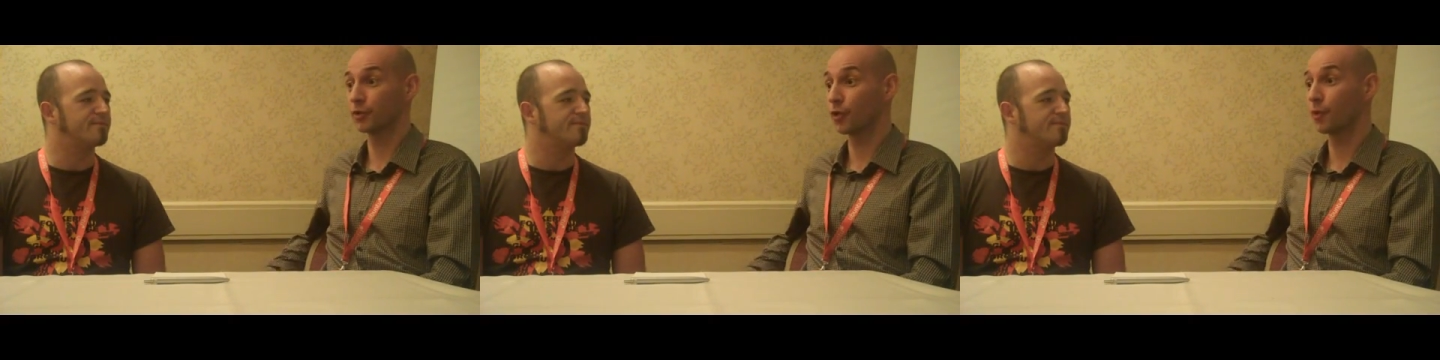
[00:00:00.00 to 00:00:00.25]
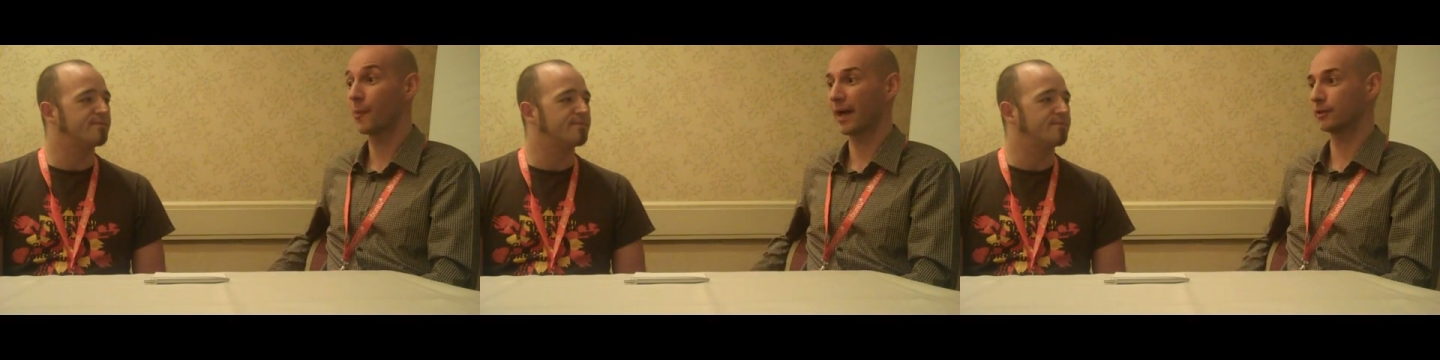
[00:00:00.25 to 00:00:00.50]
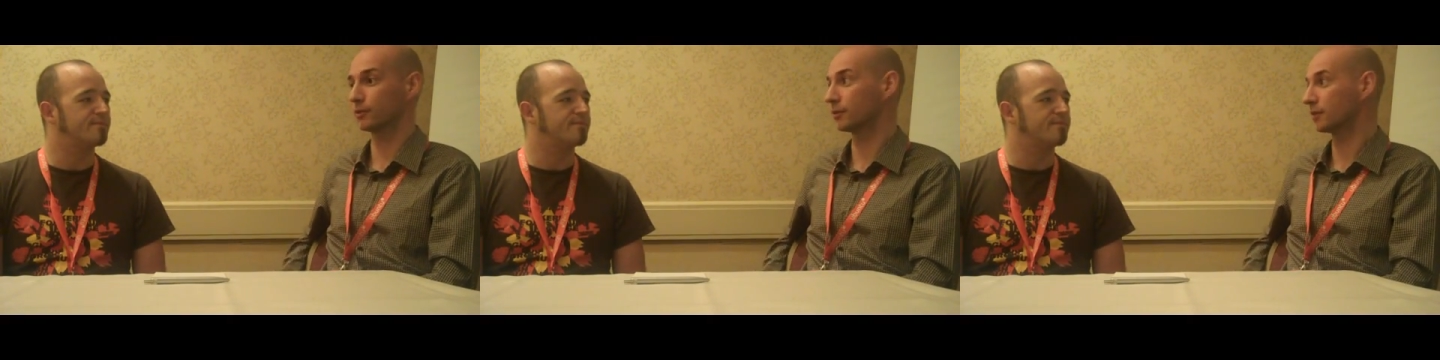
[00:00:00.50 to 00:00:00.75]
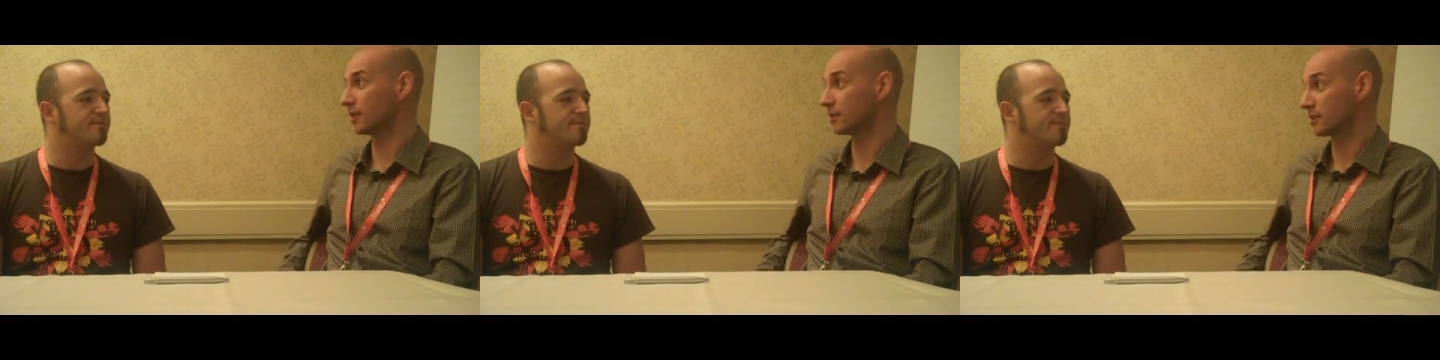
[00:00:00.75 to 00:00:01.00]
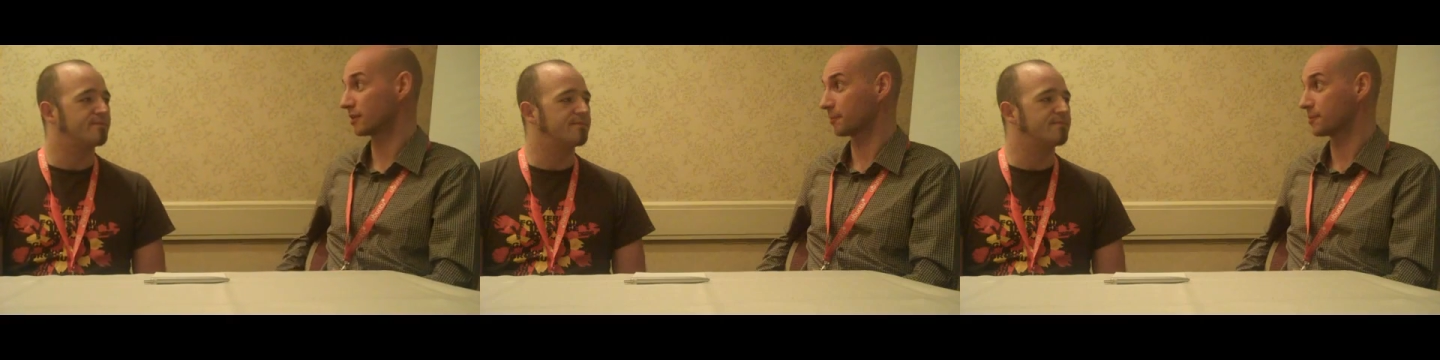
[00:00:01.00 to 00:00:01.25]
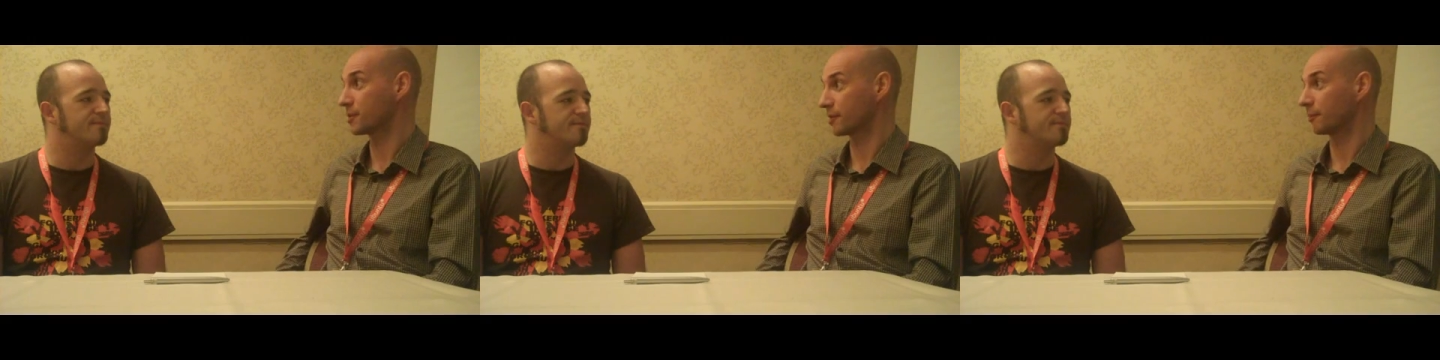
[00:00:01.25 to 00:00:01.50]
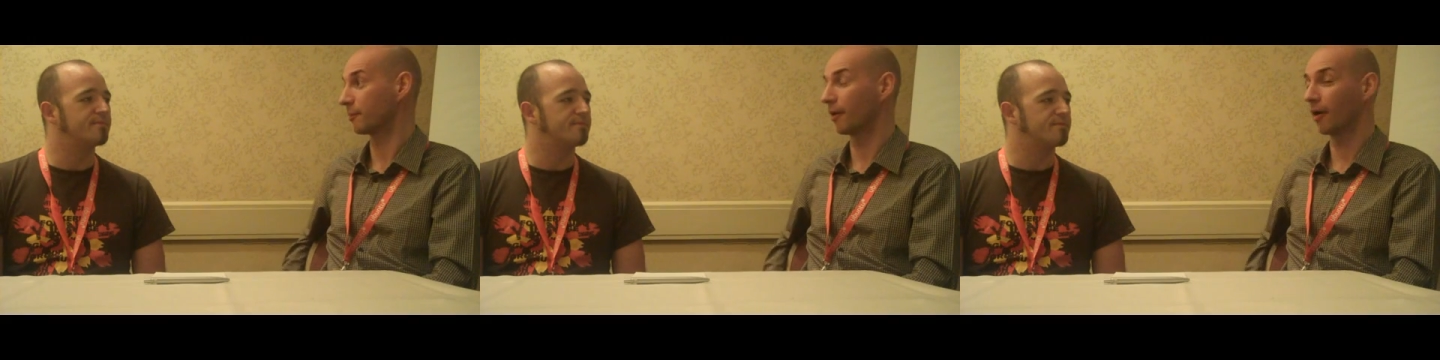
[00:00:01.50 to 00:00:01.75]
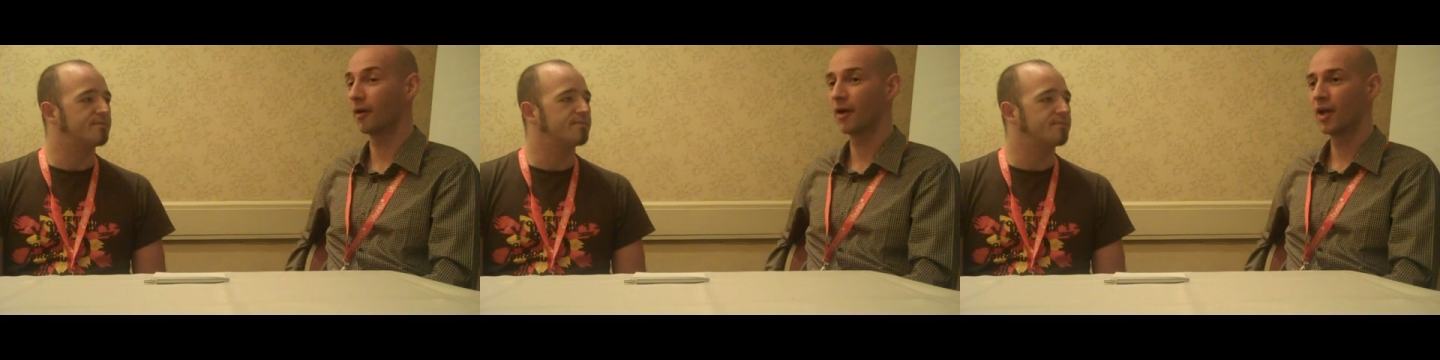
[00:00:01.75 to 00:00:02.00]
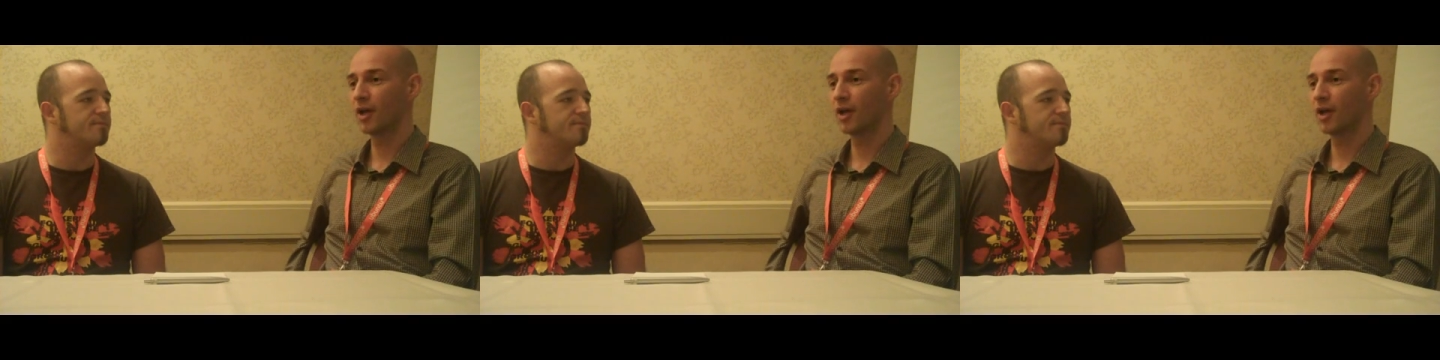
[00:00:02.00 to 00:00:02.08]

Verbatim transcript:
Speaker 1: GNOME panel needed some, some, uh,